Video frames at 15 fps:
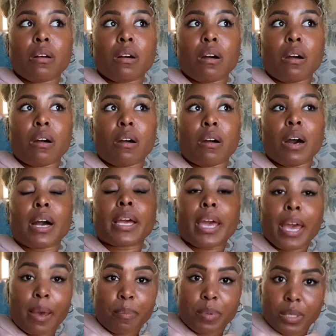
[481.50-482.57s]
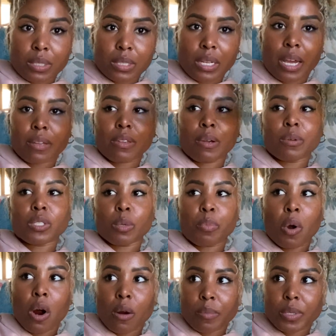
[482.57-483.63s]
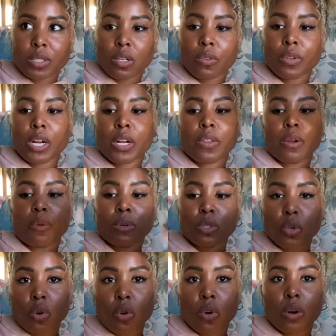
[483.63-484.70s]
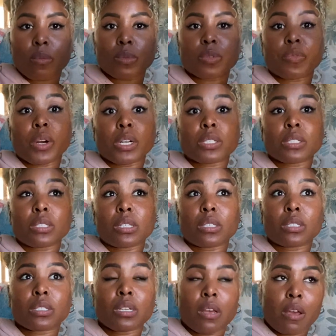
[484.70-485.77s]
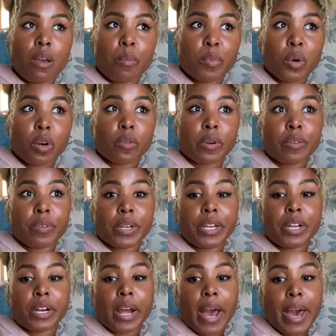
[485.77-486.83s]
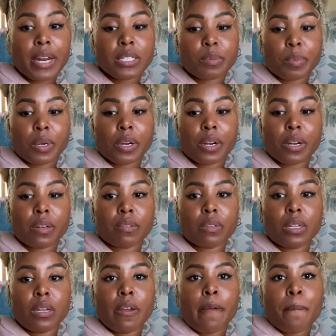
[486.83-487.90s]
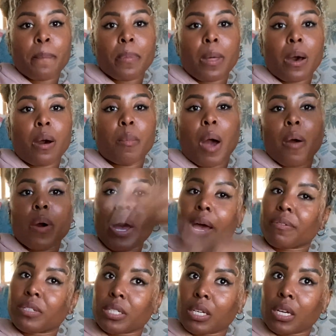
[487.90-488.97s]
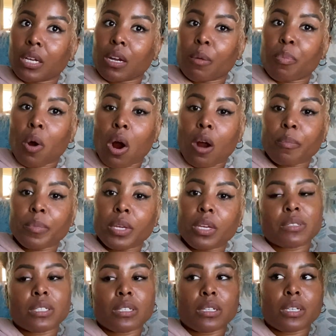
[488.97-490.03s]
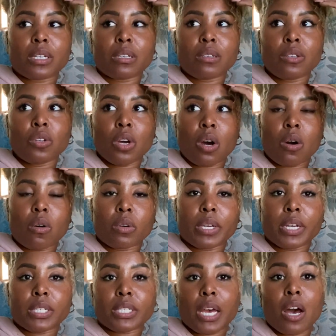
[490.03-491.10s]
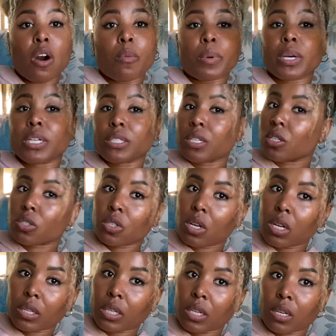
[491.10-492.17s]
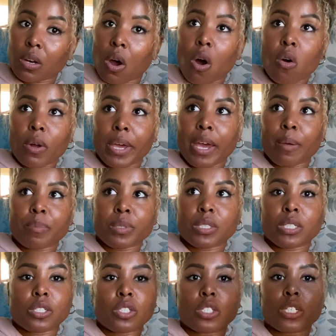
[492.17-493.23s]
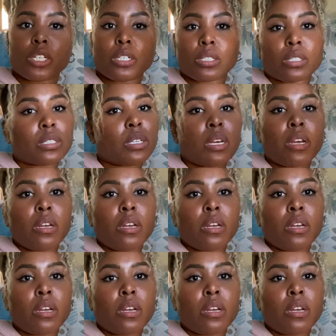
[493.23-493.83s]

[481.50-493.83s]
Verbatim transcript: uh, a campus. Like there was apartments on there, there were dorms versus Pearl River here in Hattiesburg. Um, I would have to get an apartment to, you know, get a townhome because there's nothing on campus. It's just